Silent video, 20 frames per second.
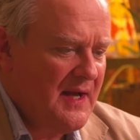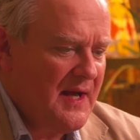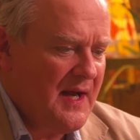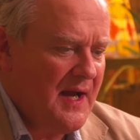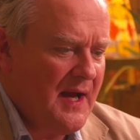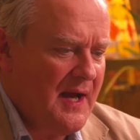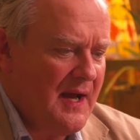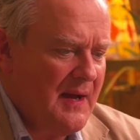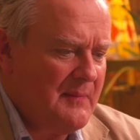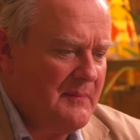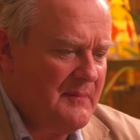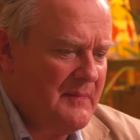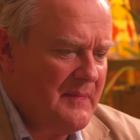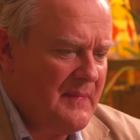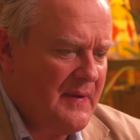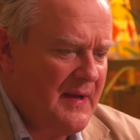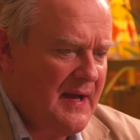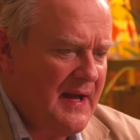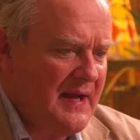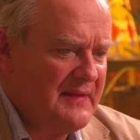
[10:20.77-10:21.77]

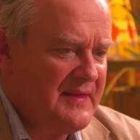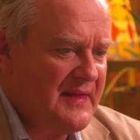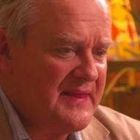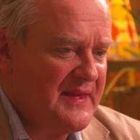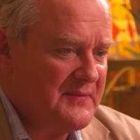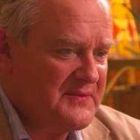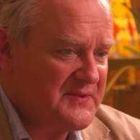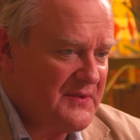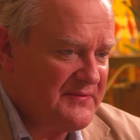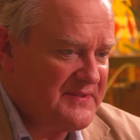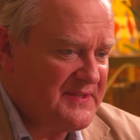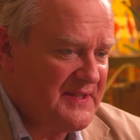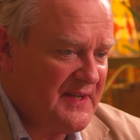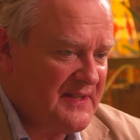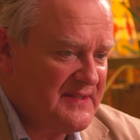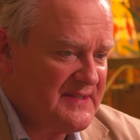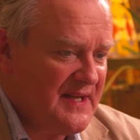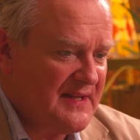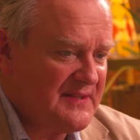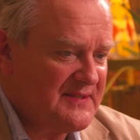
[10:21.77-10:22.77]
Um, and then there was obviously
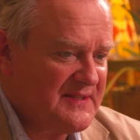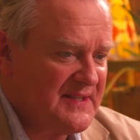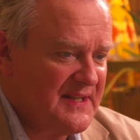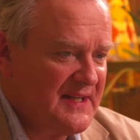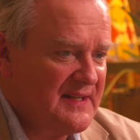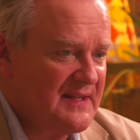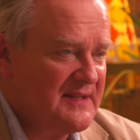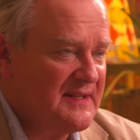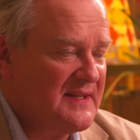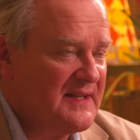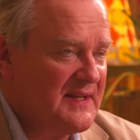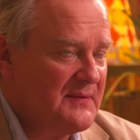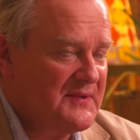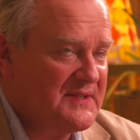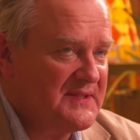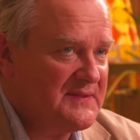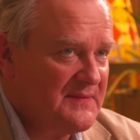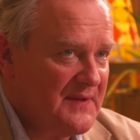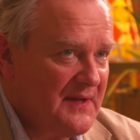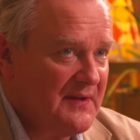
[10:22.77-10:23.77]
her death scene, and then there
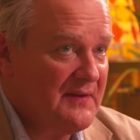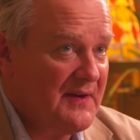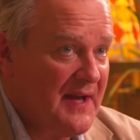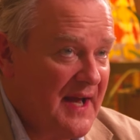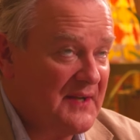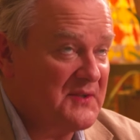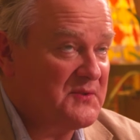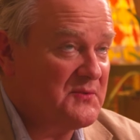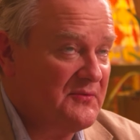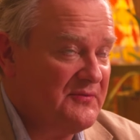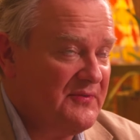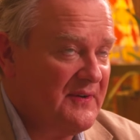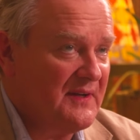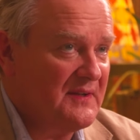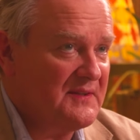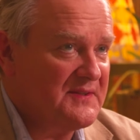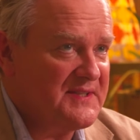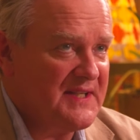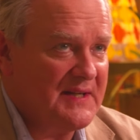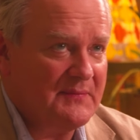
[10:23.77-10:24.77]
was her actual
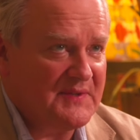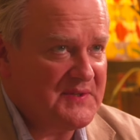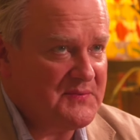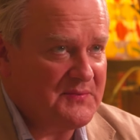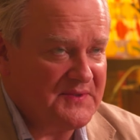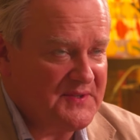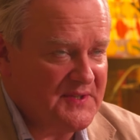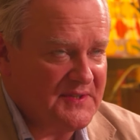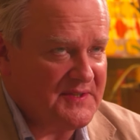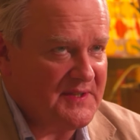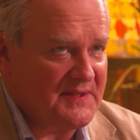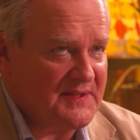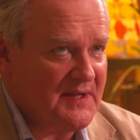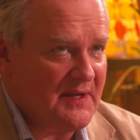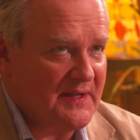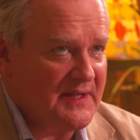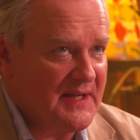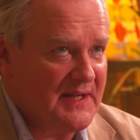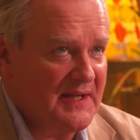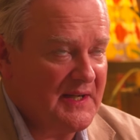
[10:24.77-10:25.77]
final scene, which was just a
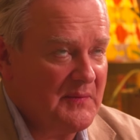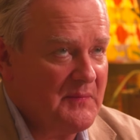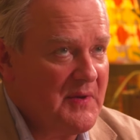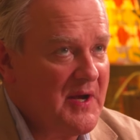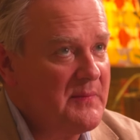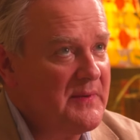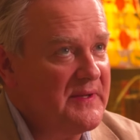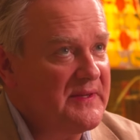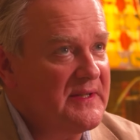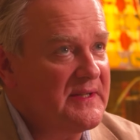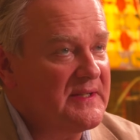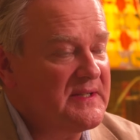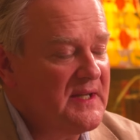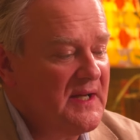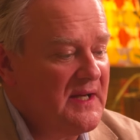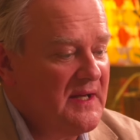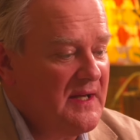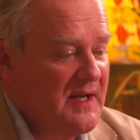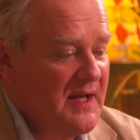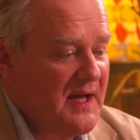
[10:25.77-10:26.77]
tiny little moment that
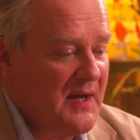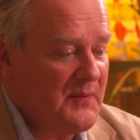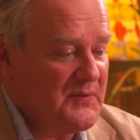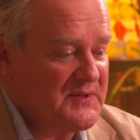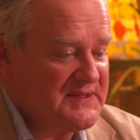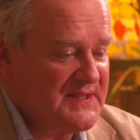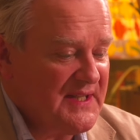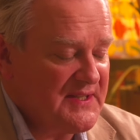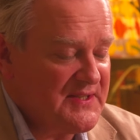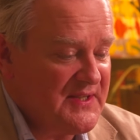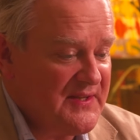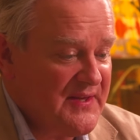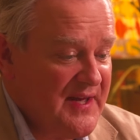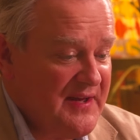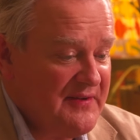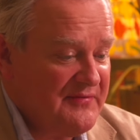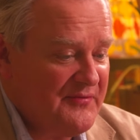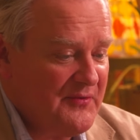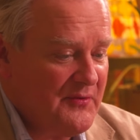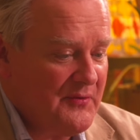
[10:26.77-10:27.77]
I wasn't actually
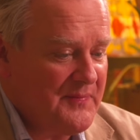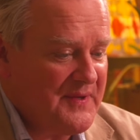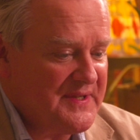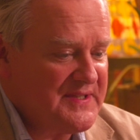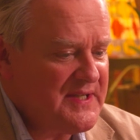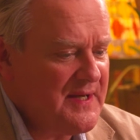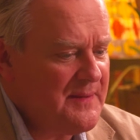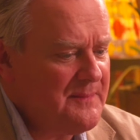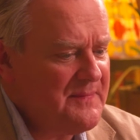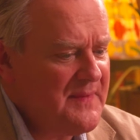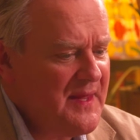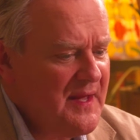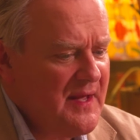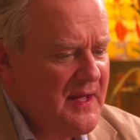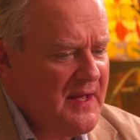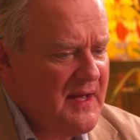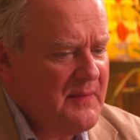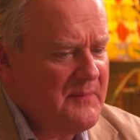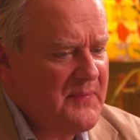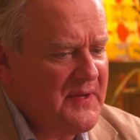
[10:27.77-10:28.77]
there for. But um,
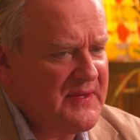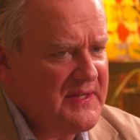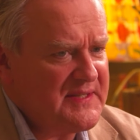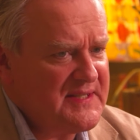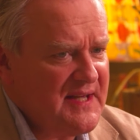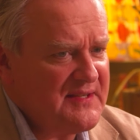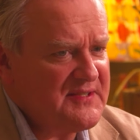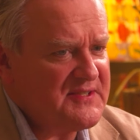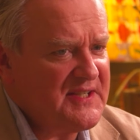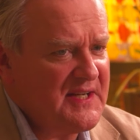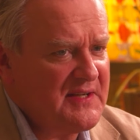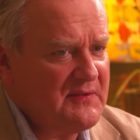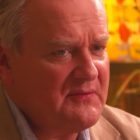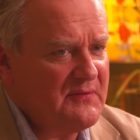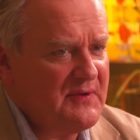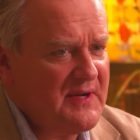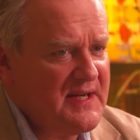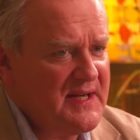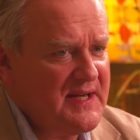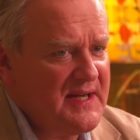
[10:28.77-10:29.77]
but the death scene
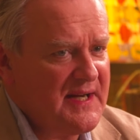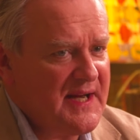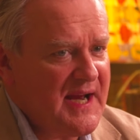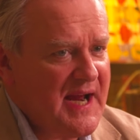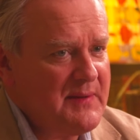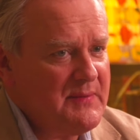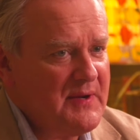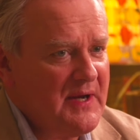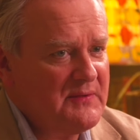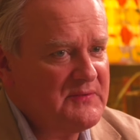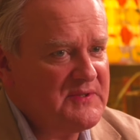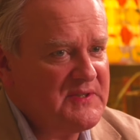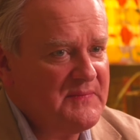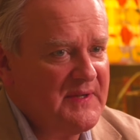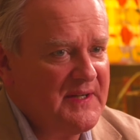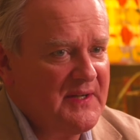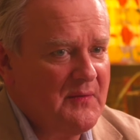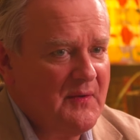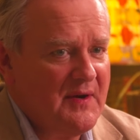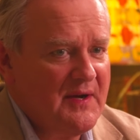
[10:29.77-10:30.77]
really came home to
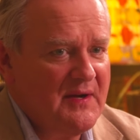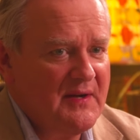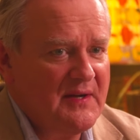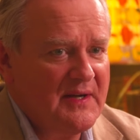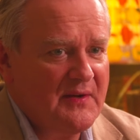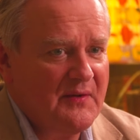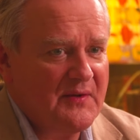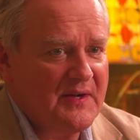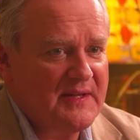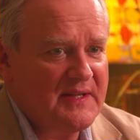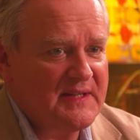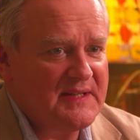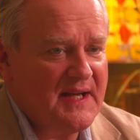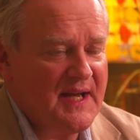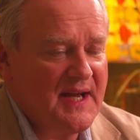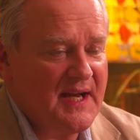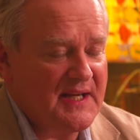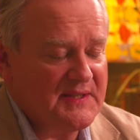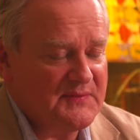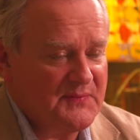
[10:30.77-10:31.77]
me quite early on in the
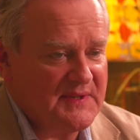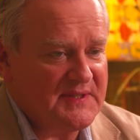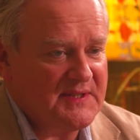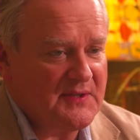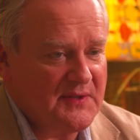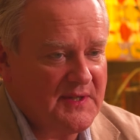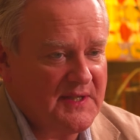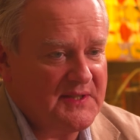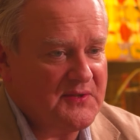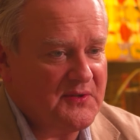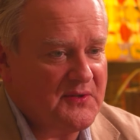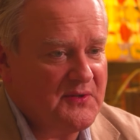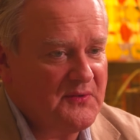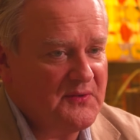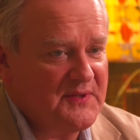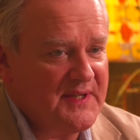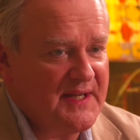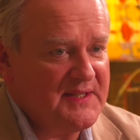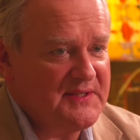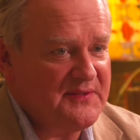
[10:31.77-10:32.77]
day because we took it took
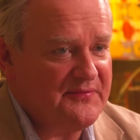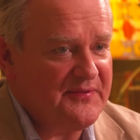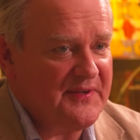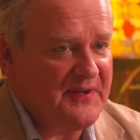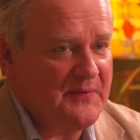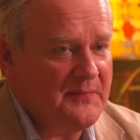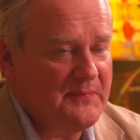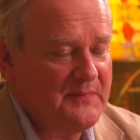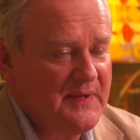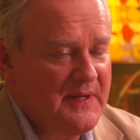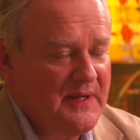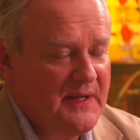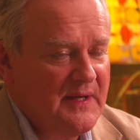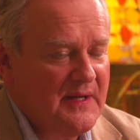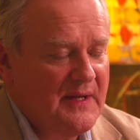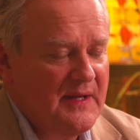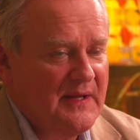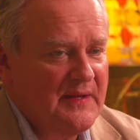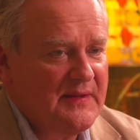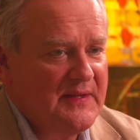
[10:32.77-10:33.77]
all day to film
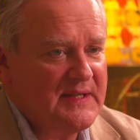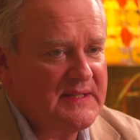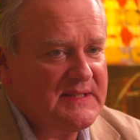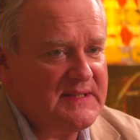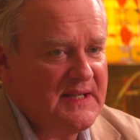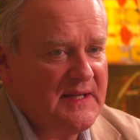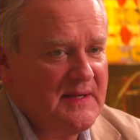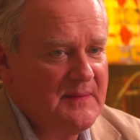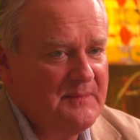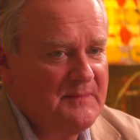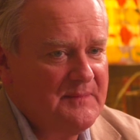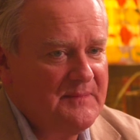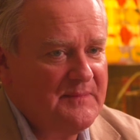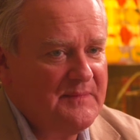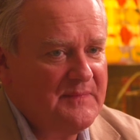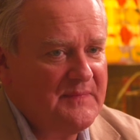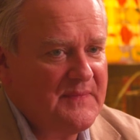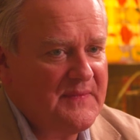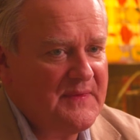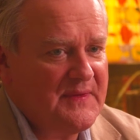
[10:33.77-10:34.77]
that
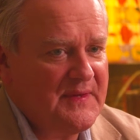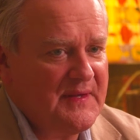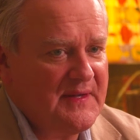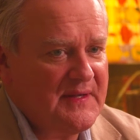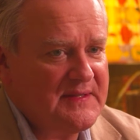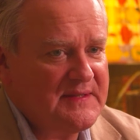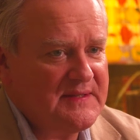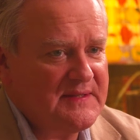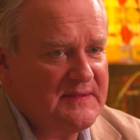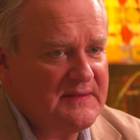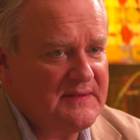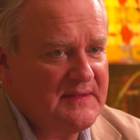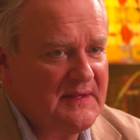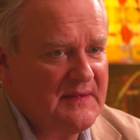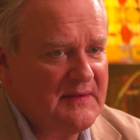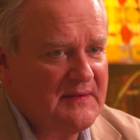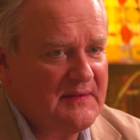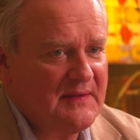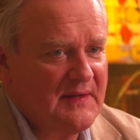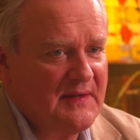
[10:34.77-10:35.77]
um, that you
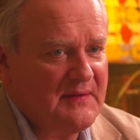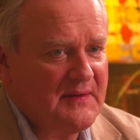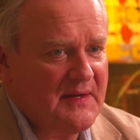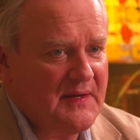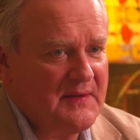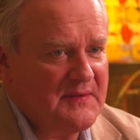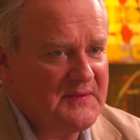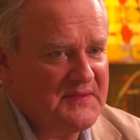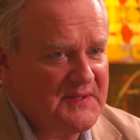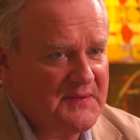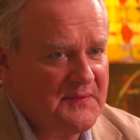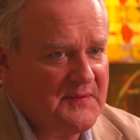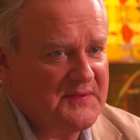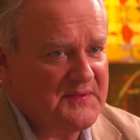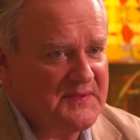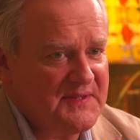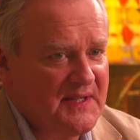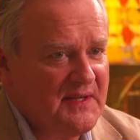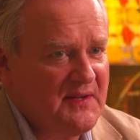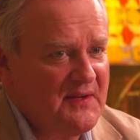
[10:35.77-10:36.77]
know I, I was,
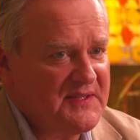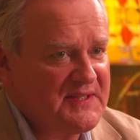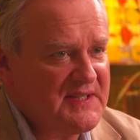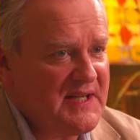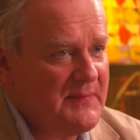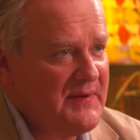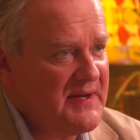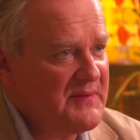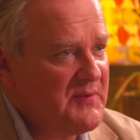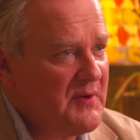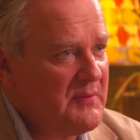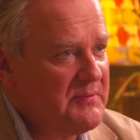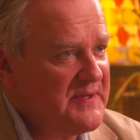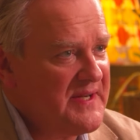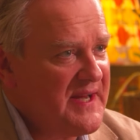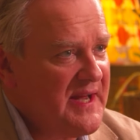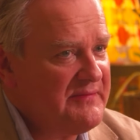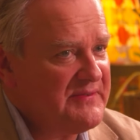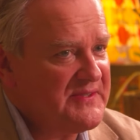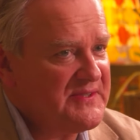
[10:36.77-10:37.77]
this was the last time I'd
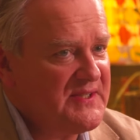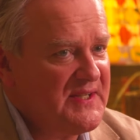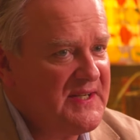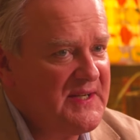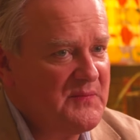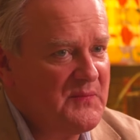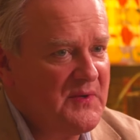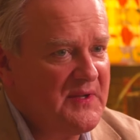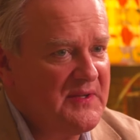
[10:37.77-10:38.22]
properly have a scene